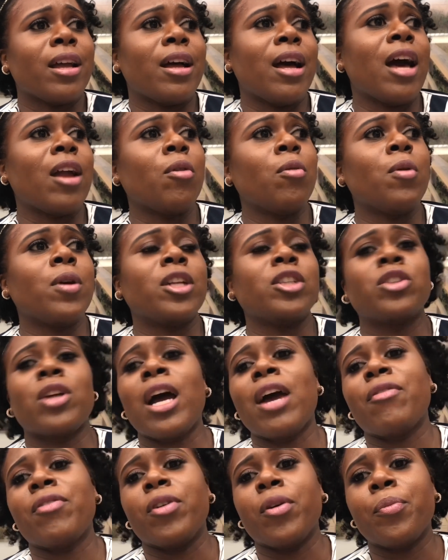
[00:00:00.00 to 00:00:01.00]
I don't want to
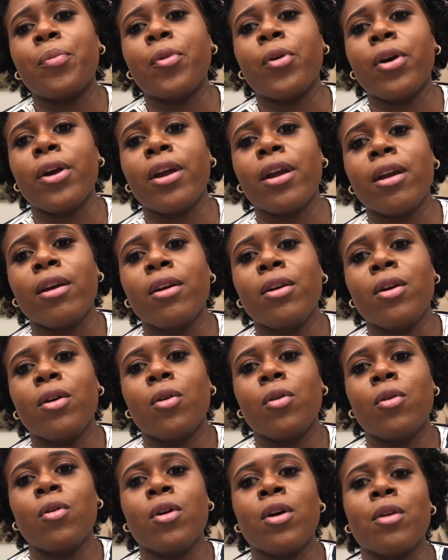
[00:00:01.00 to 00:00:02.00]
drive no more.
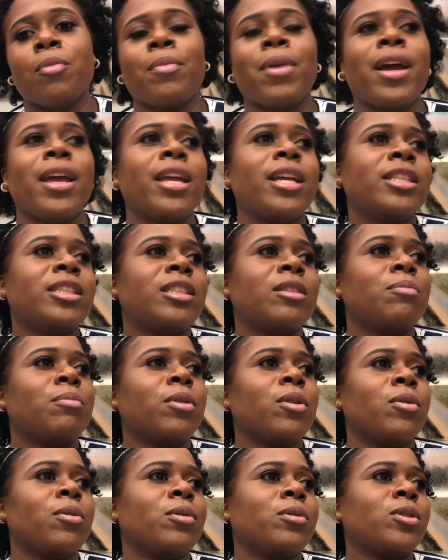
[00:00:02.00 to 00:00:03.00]
Or my engine
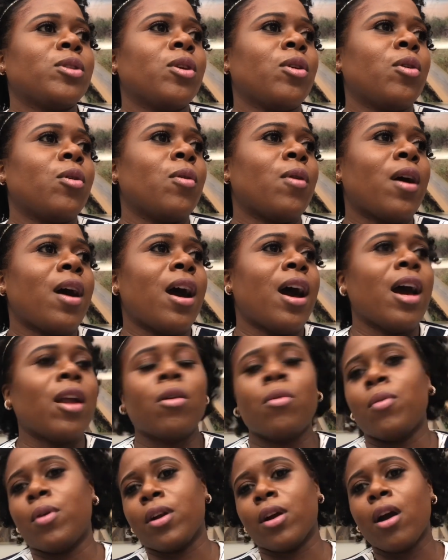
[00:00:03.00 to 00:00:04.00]
blew, so I
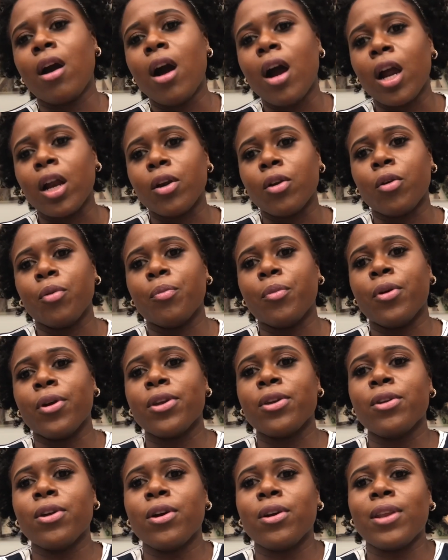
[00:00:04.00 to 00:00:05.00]
don't want a car no more.
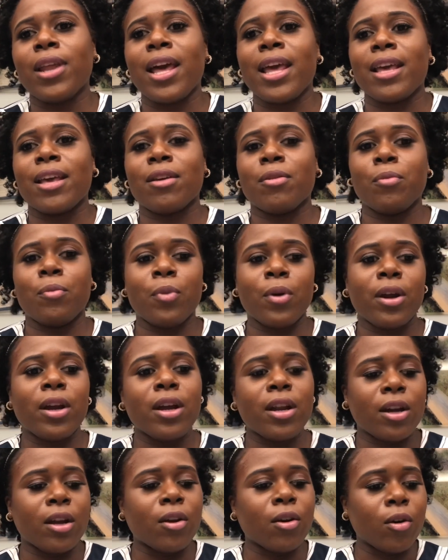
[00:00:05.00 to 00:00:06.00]
We're
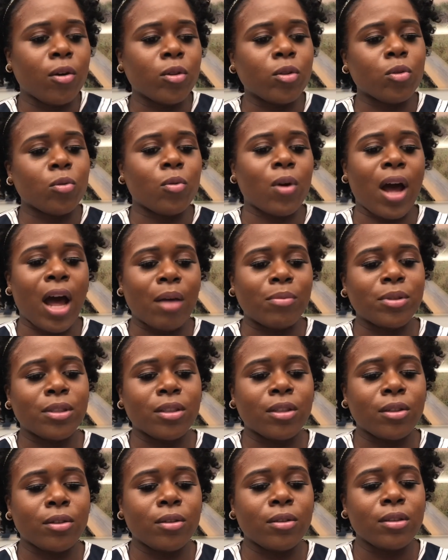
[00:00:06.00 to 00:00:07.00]
gonna go through
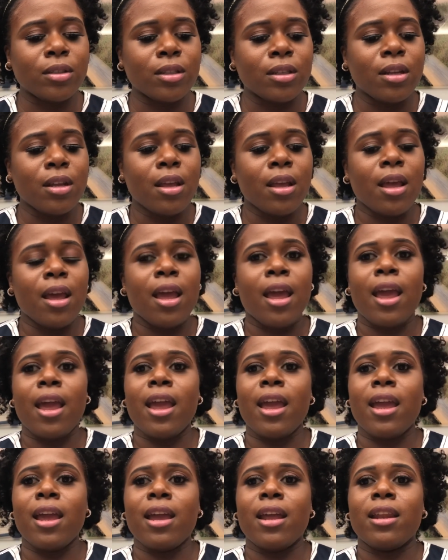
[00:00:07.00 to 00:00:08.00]
obstacles,
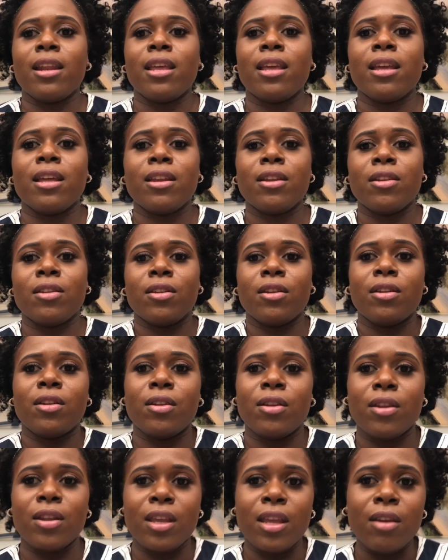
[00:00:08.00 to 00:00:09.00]
and
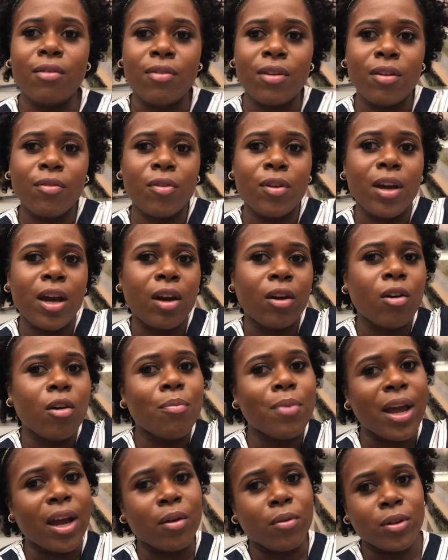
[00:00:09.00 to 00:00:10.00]
even if you gotta go
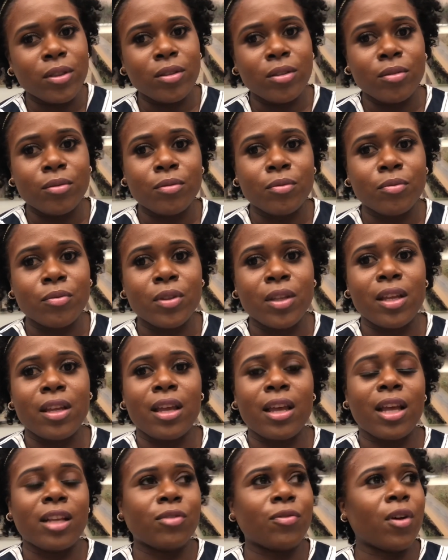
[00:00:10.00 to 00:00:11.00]
backwards,
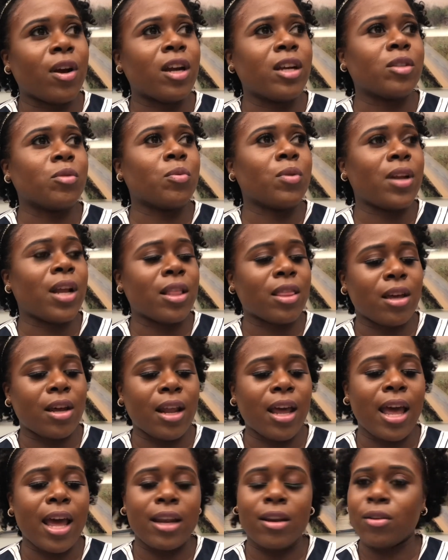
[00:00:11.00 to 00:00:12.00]
as far as when I thought
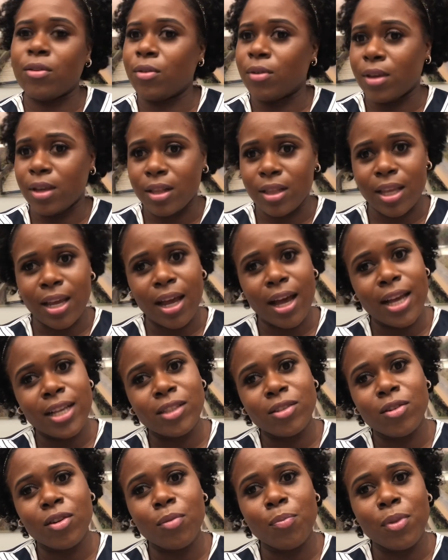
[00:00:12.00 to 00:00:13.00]
I had to go get that high
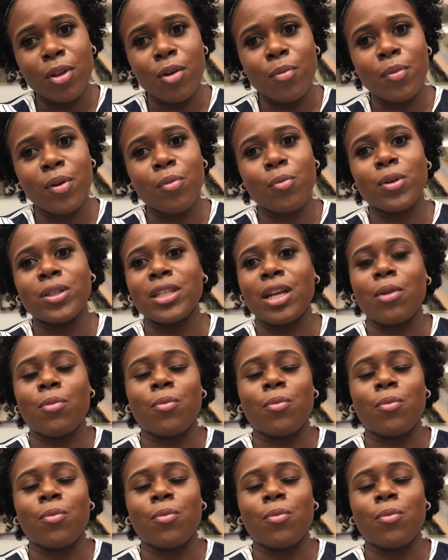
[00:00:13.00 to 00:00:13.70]
school diploma, which I